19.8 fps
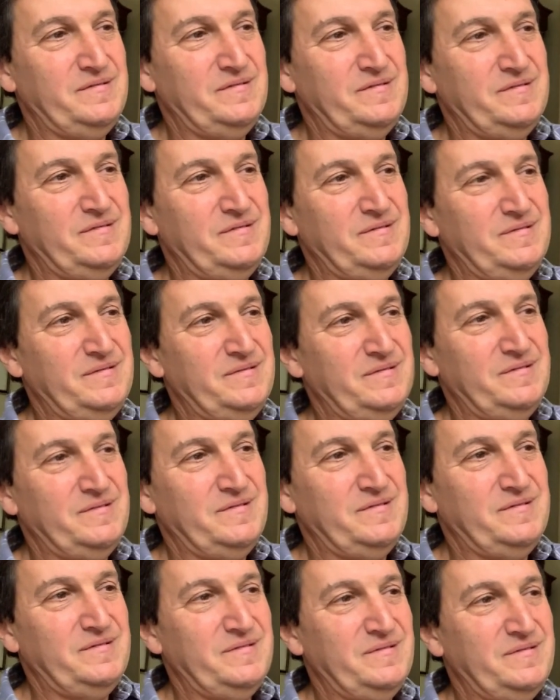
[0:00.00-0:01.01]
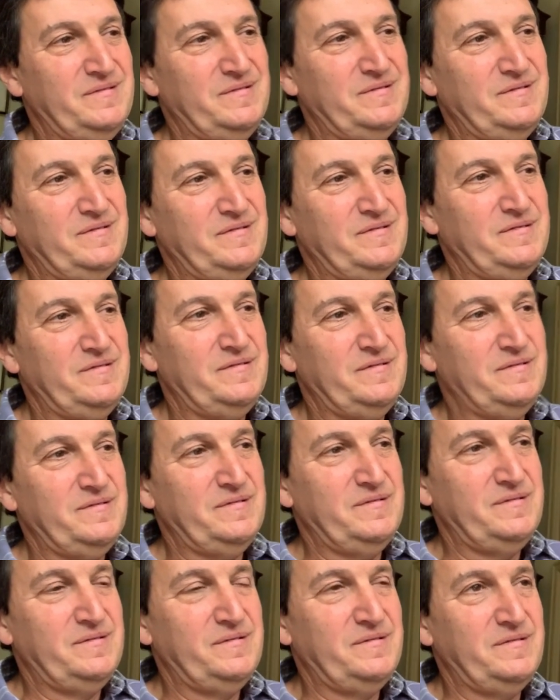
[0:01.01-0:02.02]
title as well. This is a comic
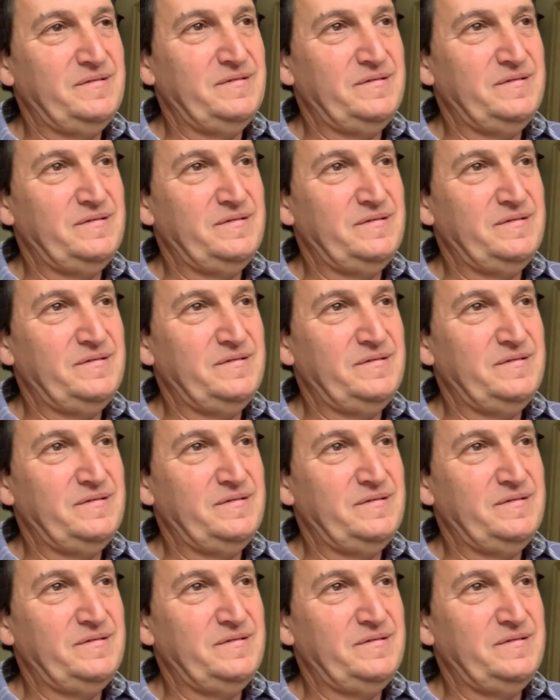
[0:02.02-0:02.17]
novel